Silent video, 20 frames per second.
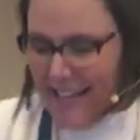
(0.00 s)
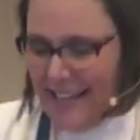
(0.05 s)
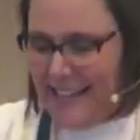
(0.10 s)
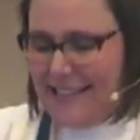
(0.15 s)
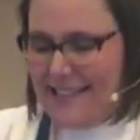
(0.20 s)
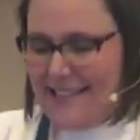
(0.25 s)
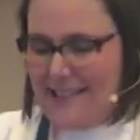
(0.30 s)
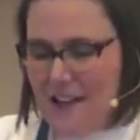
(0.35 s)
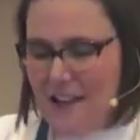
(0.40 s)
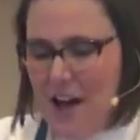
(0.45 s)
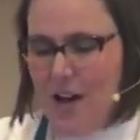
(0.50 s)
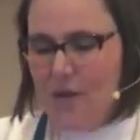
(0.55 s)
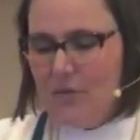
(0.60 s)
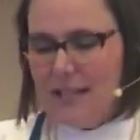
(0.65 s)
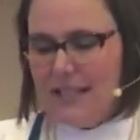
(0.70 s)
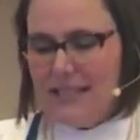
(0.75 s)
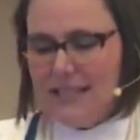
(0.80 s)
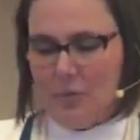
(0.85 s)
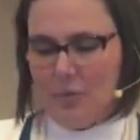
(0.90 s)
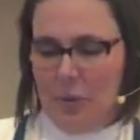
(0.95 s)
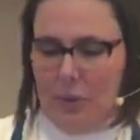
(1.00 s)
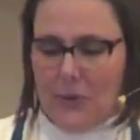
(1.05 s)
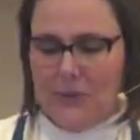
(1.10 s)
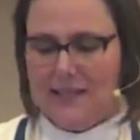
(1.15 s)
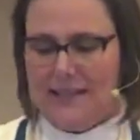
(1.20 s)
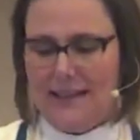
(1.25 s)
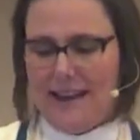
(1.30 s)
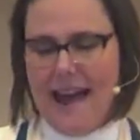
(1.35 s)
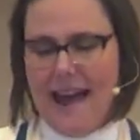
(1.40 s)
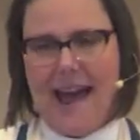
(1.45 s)
It's not what's
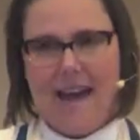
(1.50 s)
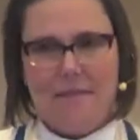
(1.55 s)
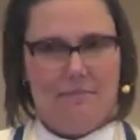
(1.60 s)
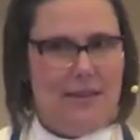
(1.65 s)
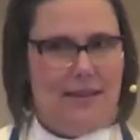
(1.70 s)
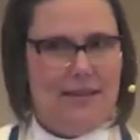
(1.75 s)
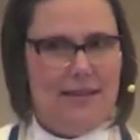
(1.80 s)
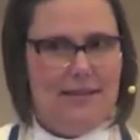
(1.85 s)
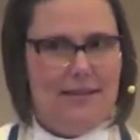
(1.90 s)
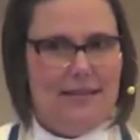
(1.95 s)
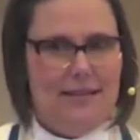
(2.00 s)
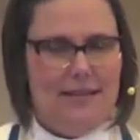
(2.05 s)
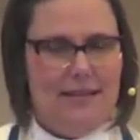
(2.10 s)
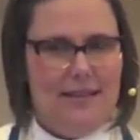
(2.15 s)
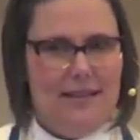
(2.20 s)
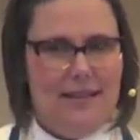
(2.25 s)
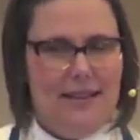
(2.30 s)
supposed to happen.